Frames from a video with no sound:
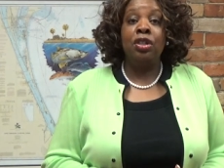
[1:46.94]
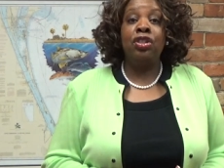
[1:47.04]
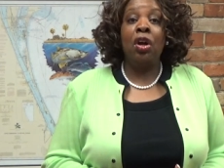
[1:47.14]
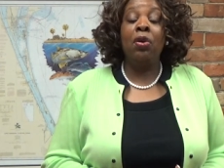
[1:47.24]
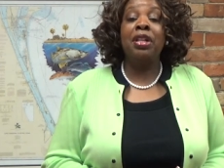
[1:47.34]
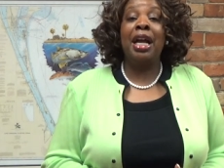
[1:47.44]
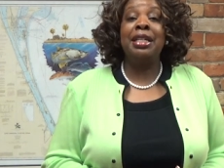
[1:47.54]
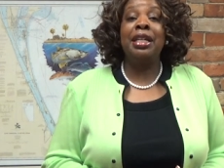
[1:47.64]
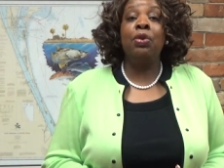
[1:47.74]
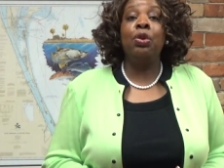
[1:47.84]
so
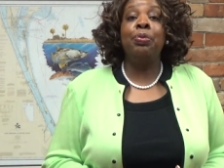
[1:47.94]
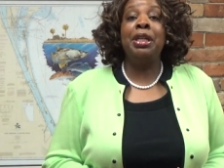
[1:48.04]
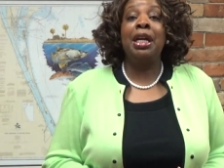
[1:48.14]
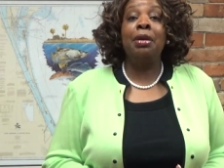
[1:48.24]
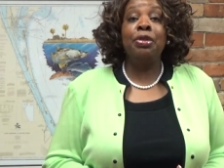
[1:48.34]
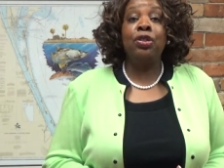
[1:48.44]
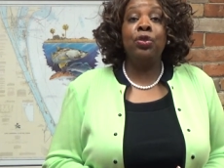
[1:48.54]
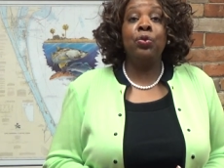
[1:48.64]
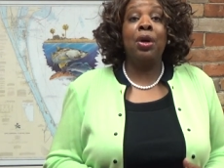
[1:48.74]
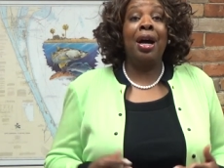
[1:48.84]
that they will be able to
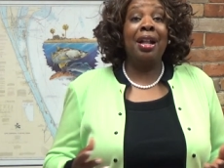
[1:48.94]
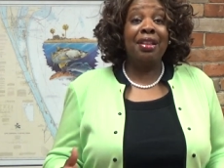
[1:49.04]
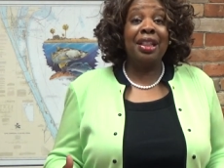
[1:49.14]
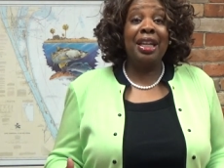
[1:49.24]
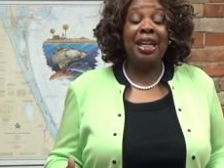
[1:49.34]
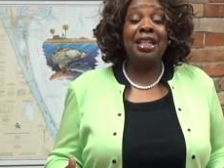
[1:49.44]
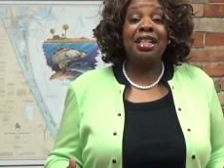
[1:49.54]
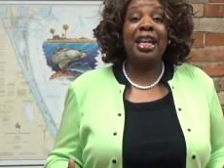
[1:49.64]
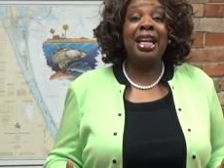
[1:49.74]
do other things